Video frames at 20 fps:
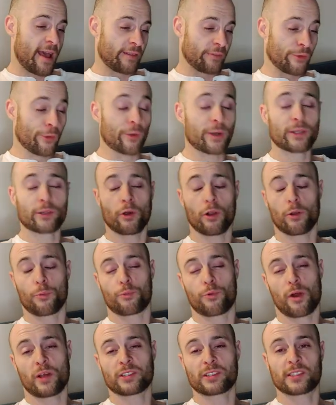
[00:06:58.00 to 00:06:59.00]
And during the whole
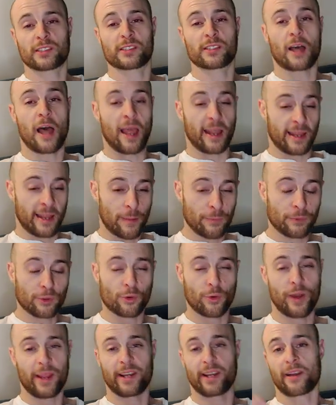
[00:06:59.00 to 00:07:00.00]
process, I kept
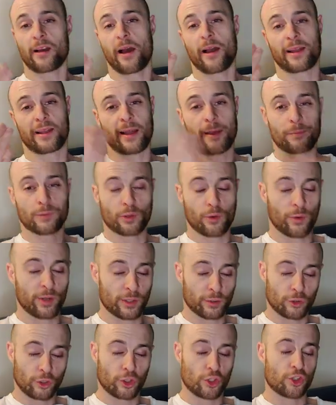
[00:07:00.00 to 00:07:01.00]
training, I kept
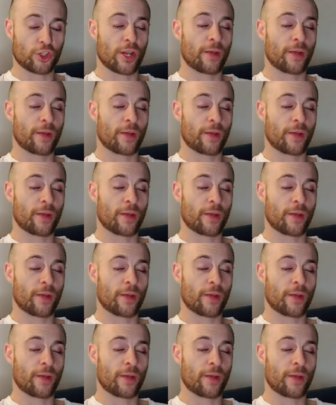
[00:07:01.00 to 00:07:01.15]
going to the